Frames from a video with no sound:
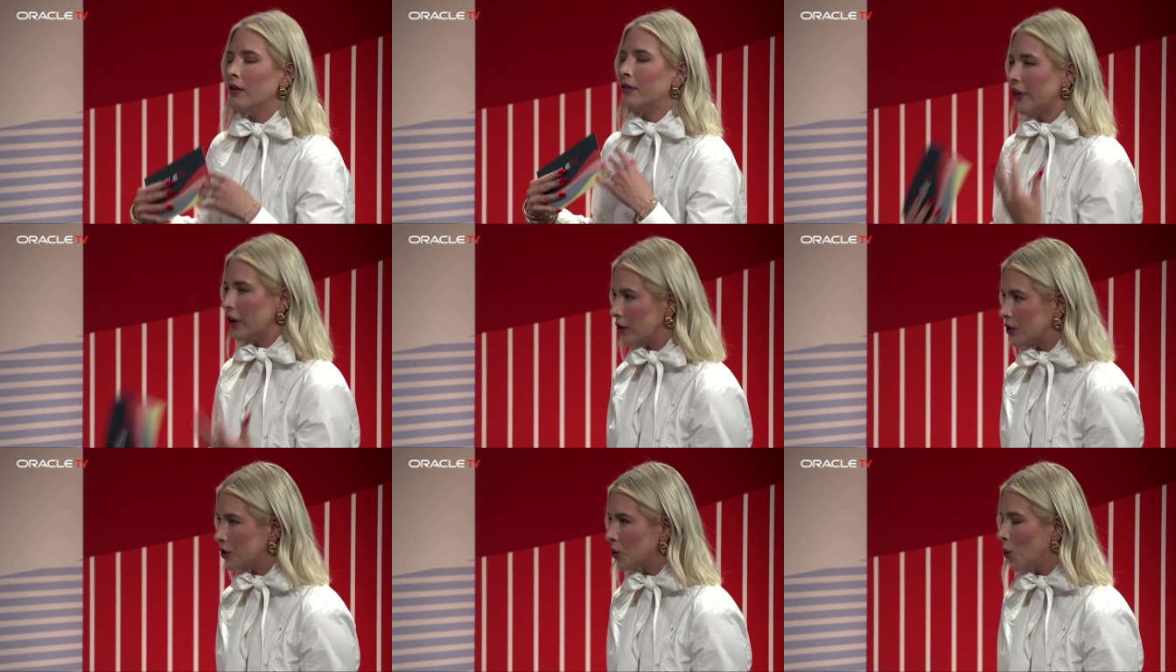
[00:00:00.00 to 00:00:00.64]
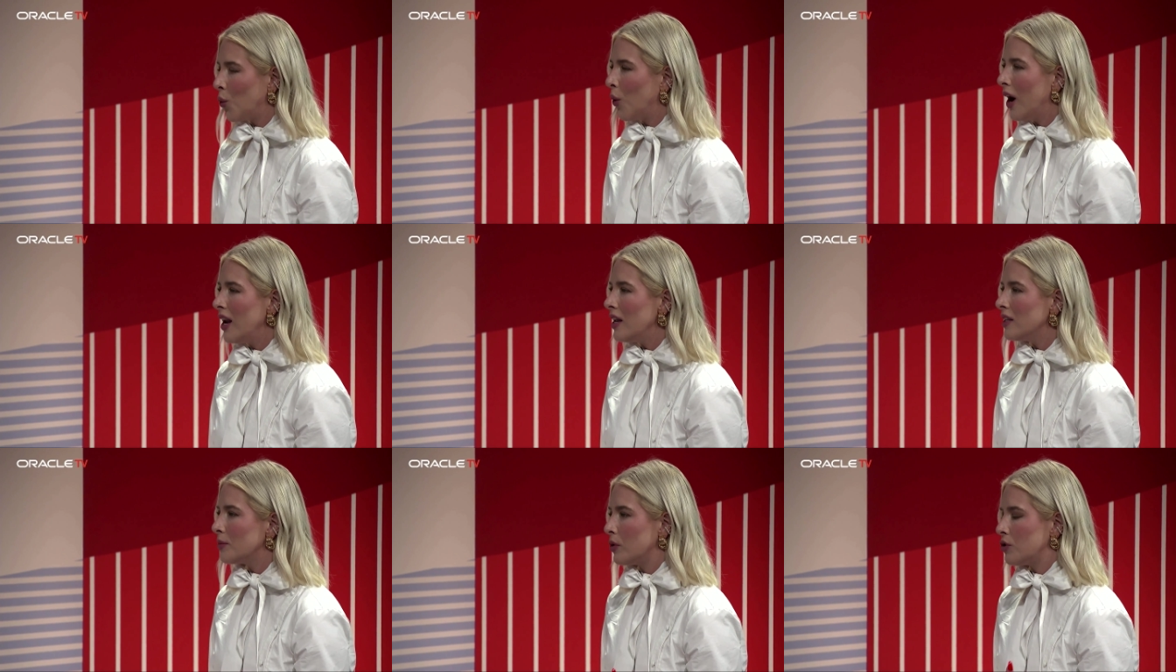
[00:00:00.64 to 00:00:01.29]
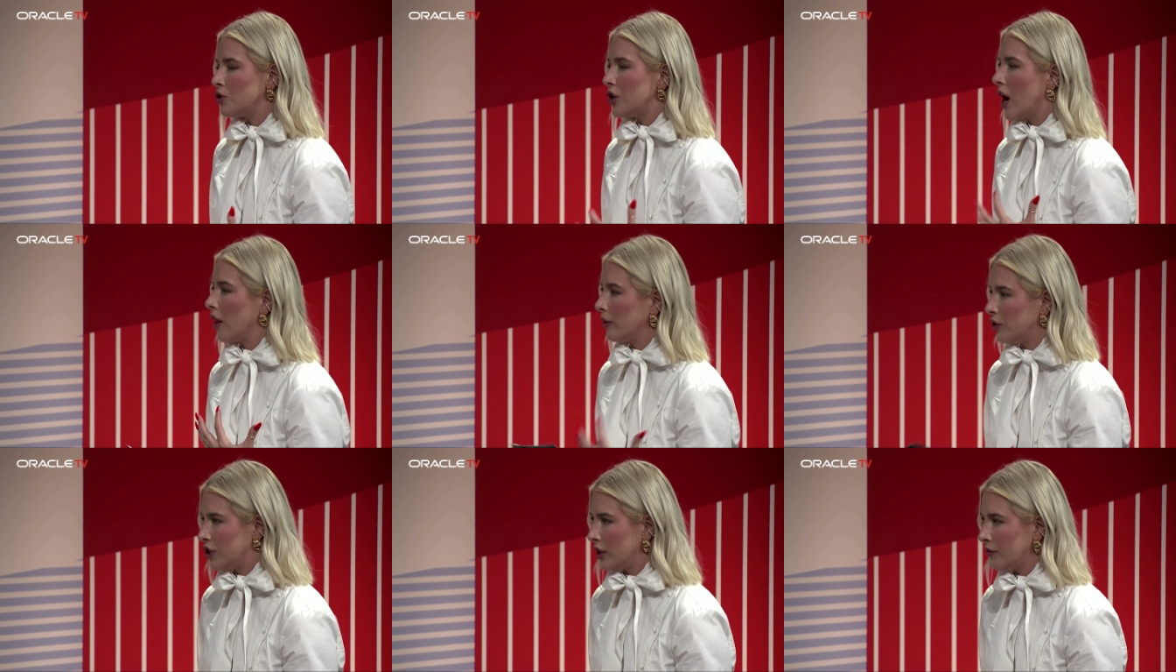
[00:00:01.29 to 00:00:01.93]
First, what is most
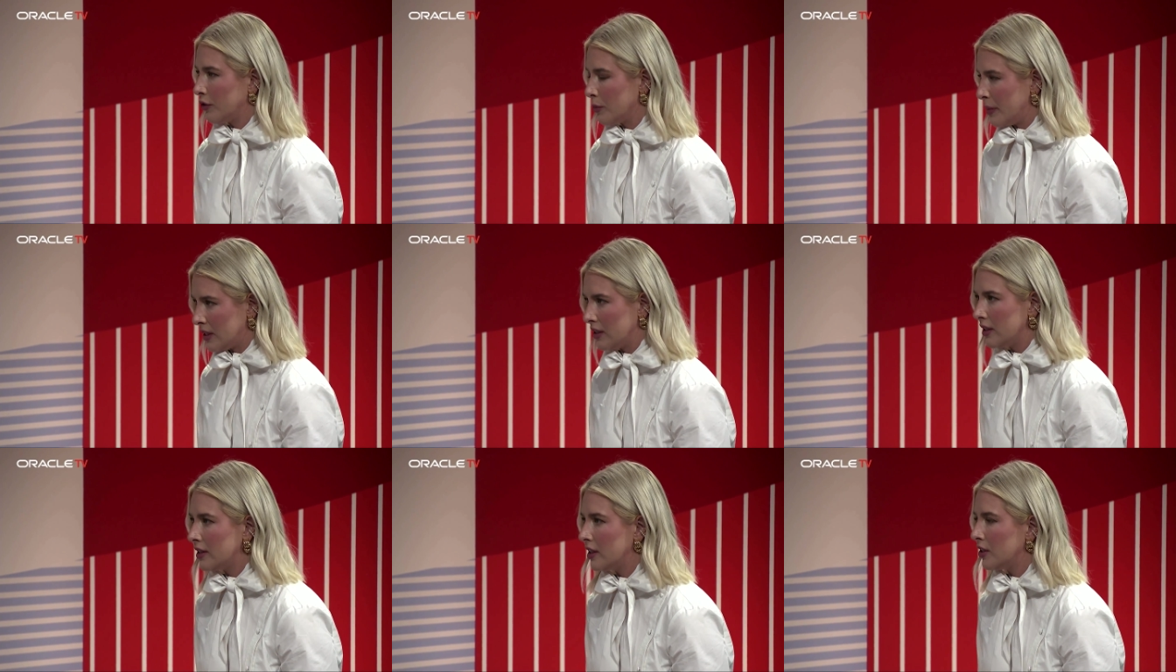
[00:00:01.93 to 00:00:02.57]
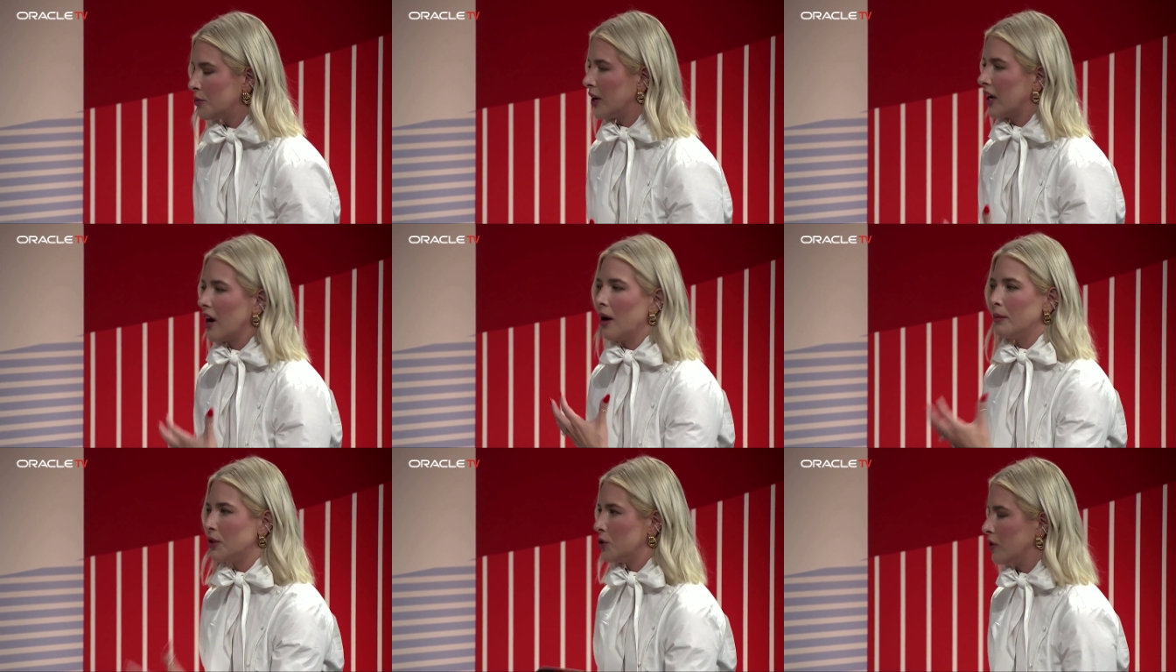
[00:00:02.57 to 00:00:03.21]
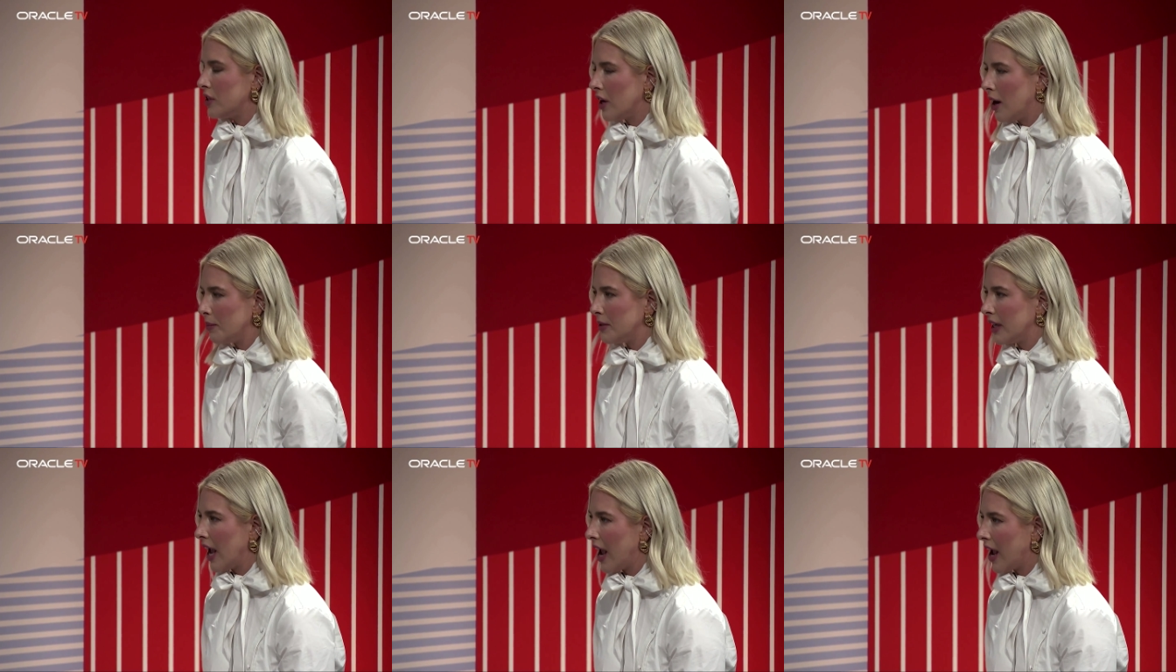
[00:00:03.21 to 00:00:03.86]
challenging for businesses when it comes to
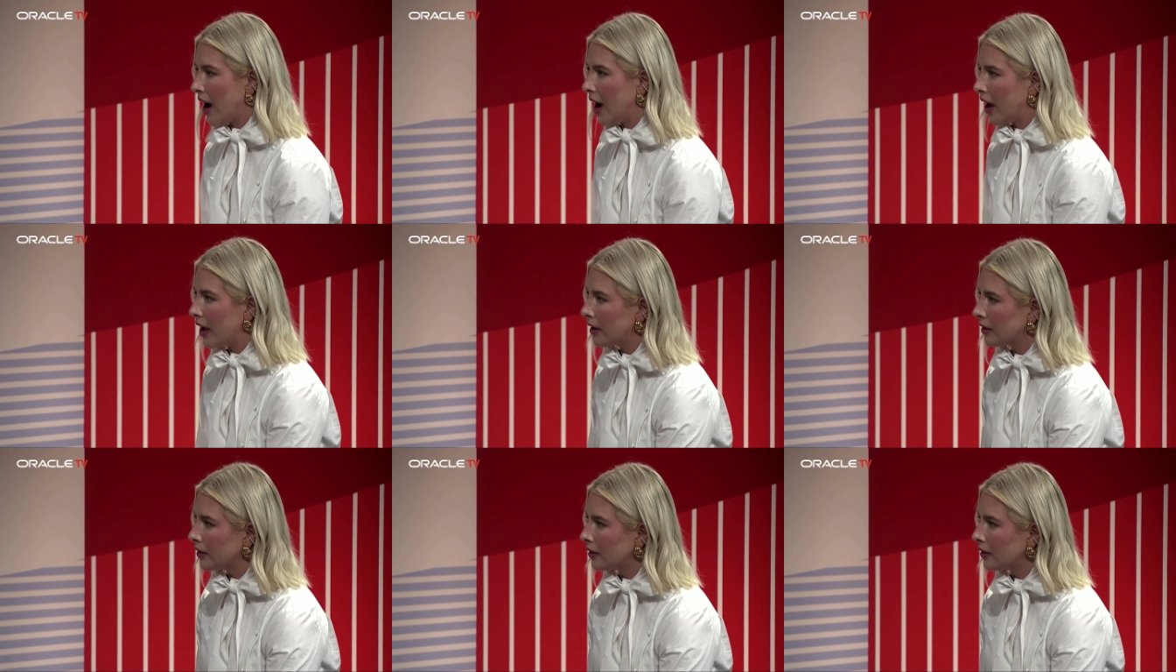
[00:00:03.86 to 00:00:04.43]
adopting AI? I